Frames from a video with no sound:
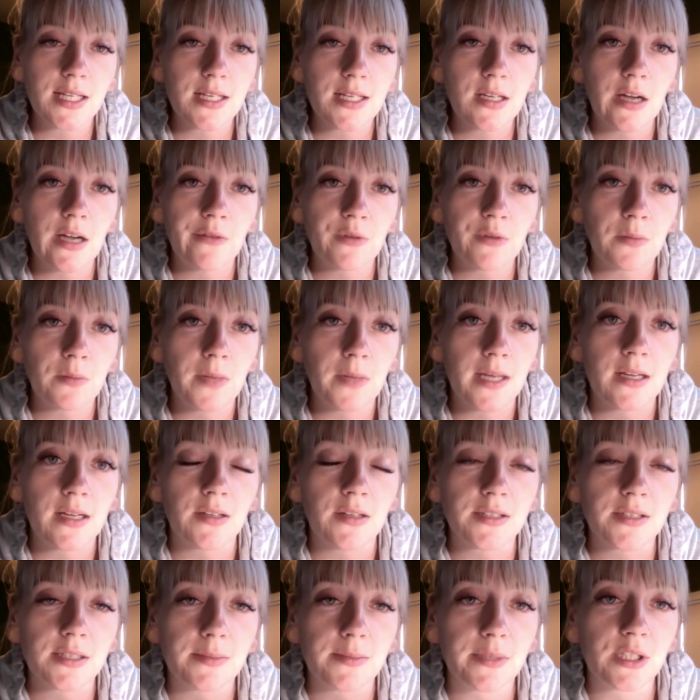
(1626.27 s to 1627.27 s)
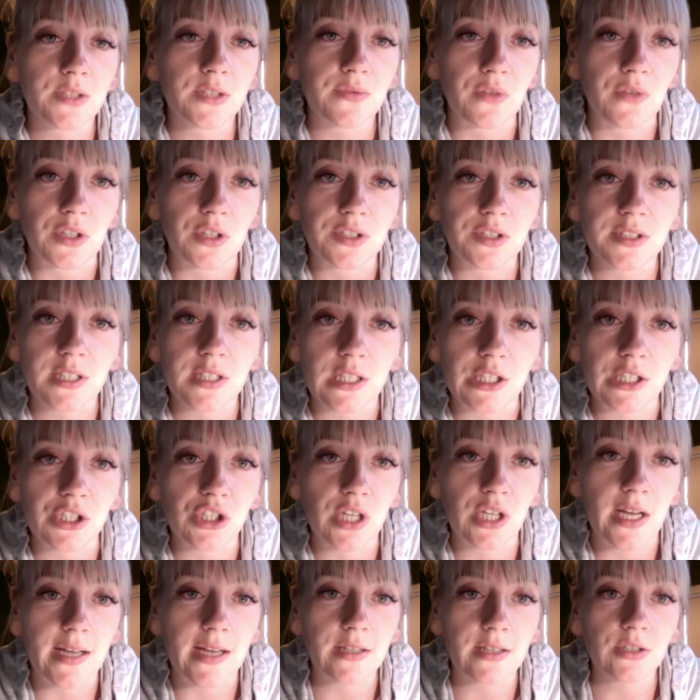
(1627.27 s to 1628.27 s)
cover my customers' first
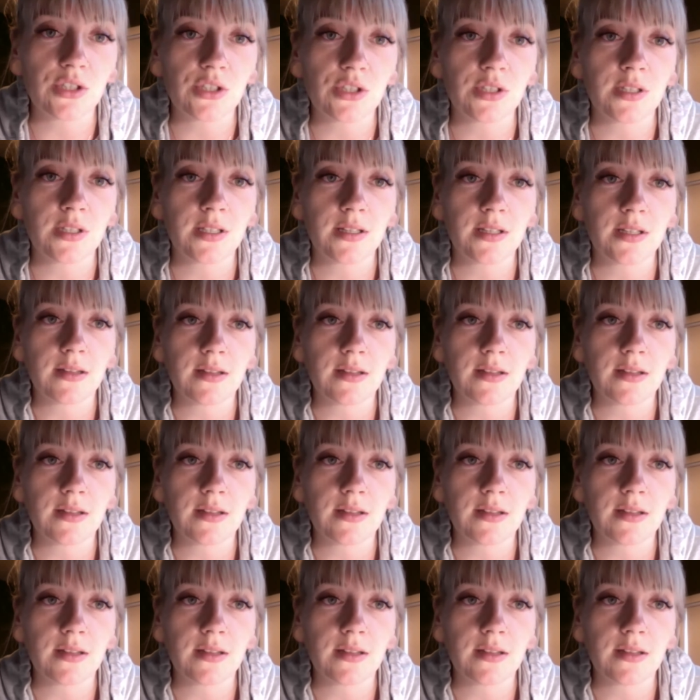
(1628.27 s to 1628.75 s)
exchange.